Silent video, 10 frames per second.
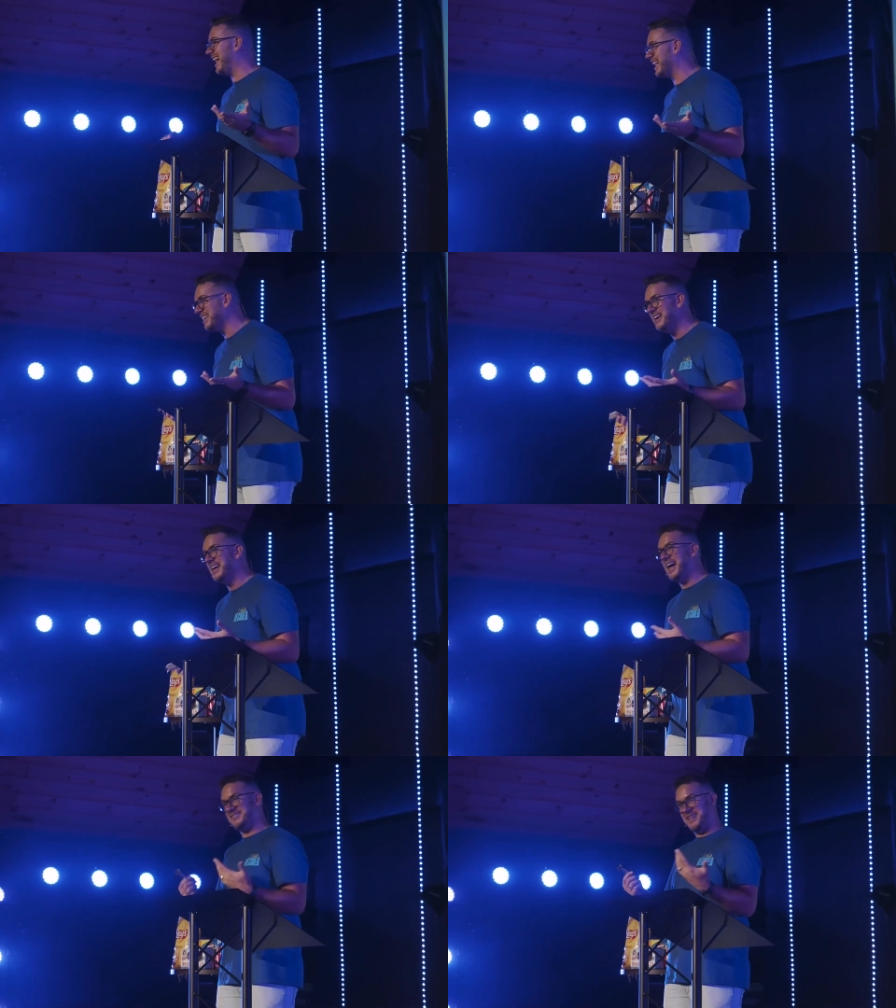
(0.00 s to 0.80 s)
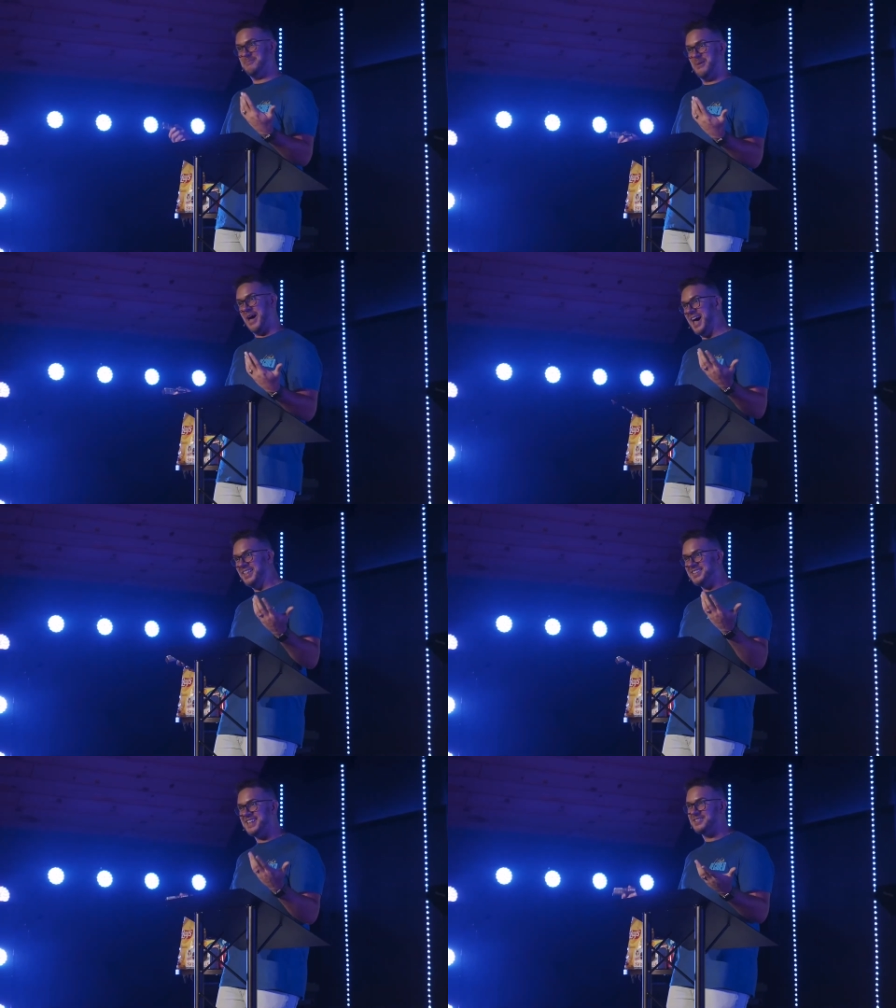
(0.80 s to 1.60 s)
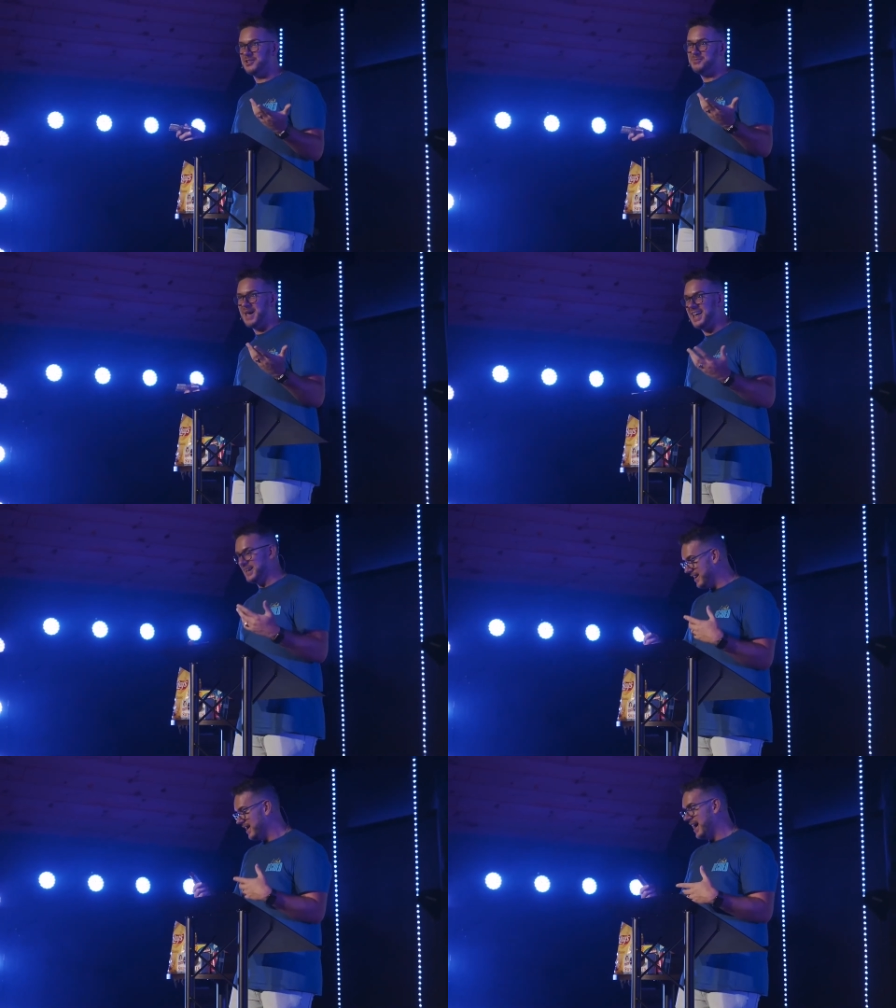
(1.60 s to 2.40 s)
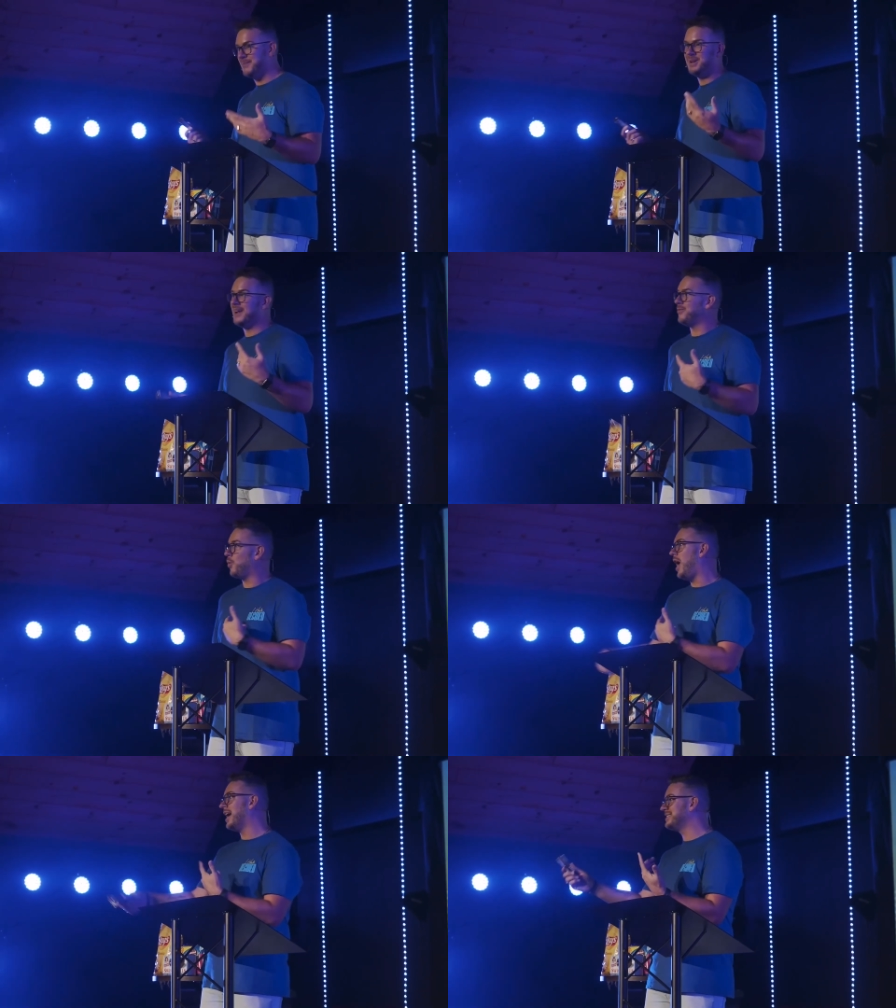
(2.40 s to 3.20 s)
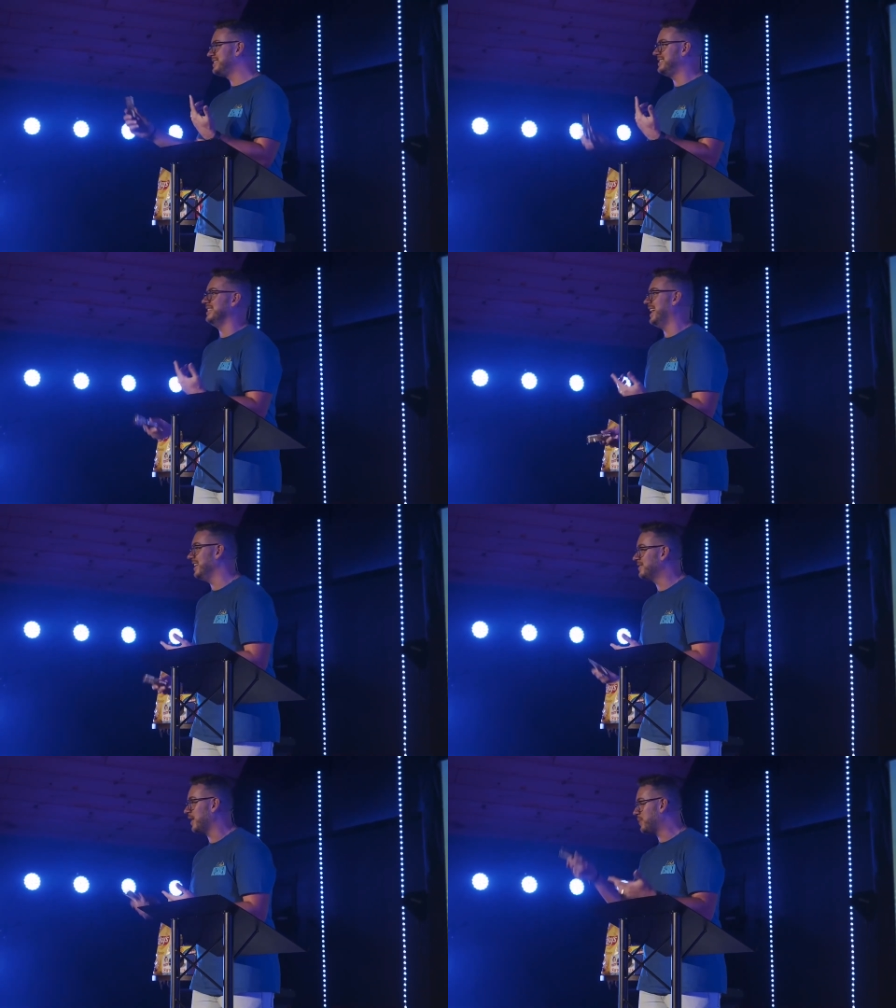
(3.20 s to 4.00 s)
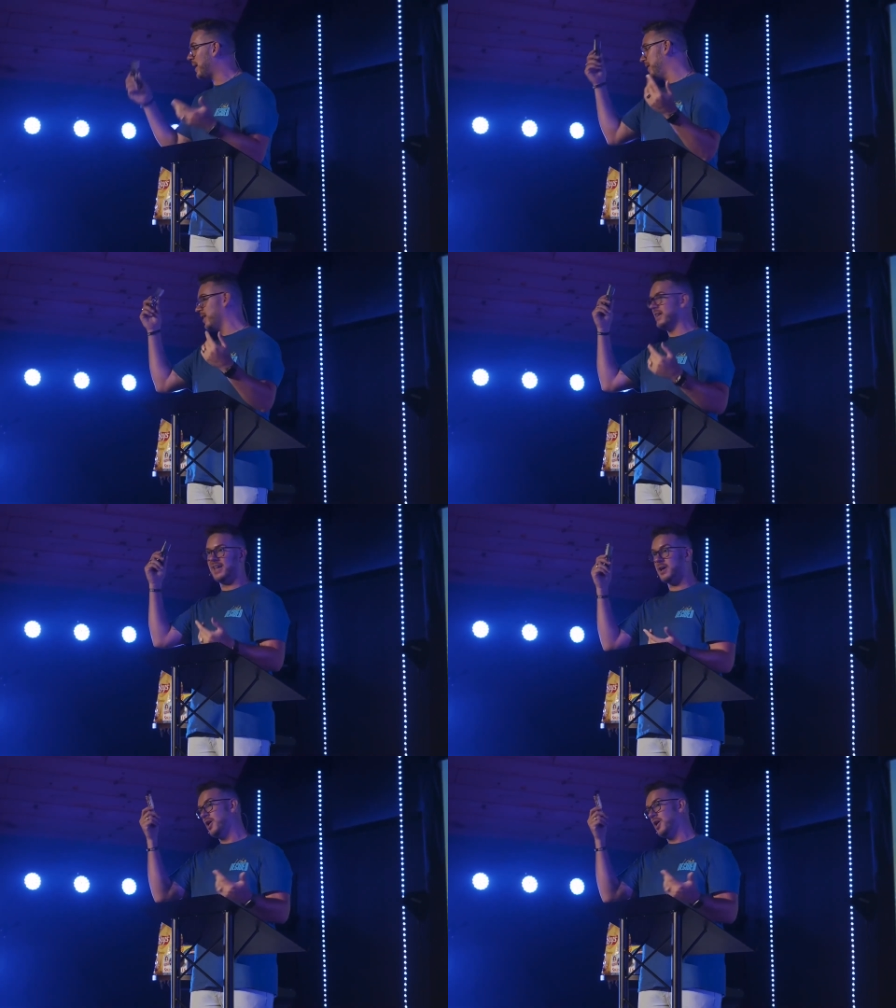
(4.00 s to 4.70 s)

that's not bad. That's not too bad. And I mean, I've walked today, so I probably already like